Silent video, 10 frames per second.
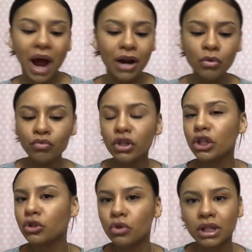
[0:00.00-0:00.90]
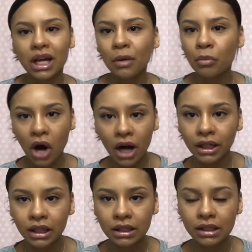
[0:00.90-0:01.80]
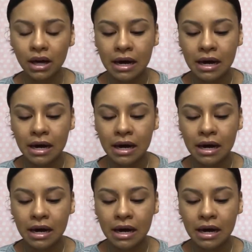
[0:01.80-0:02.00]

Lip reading: I don't really use a lot of products.